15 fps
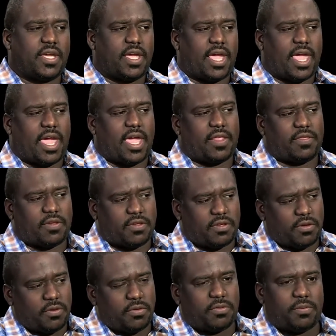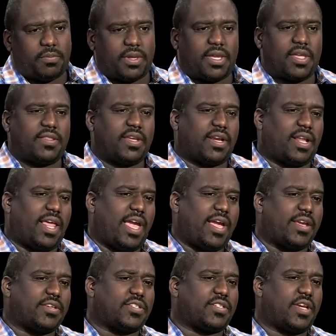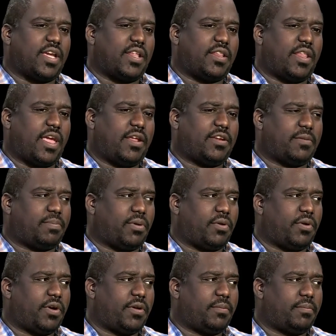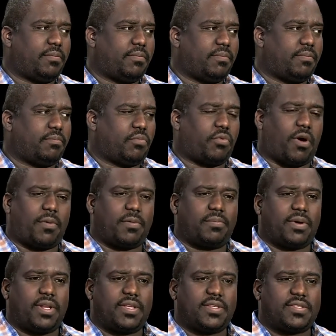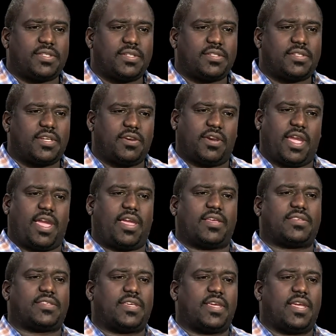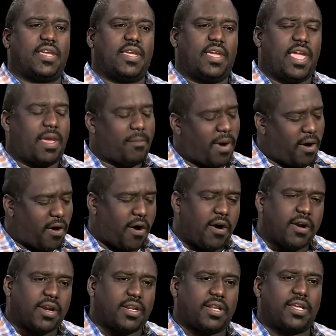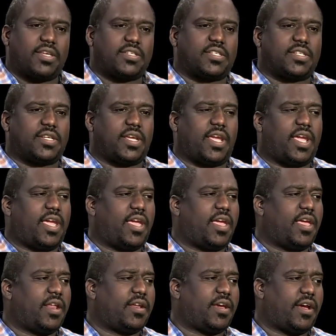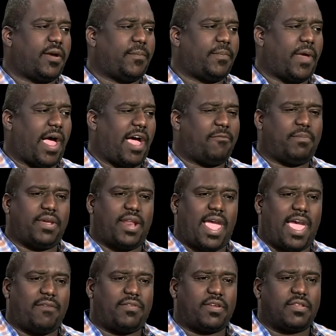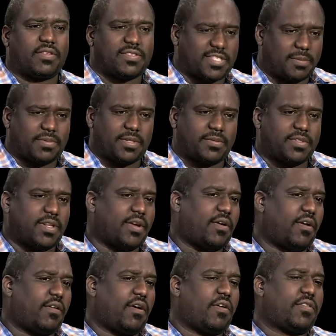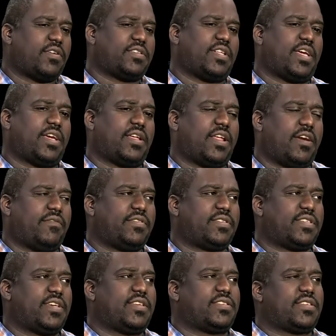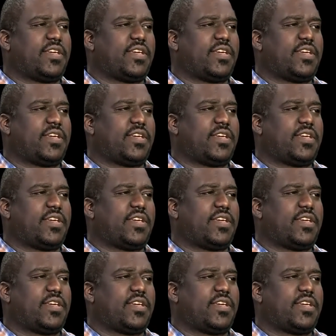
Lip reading: and the youth began to clash and they deployed rubber bullets and tear gas. And my heart clenched, and I've been having symptoms along those lines ever since.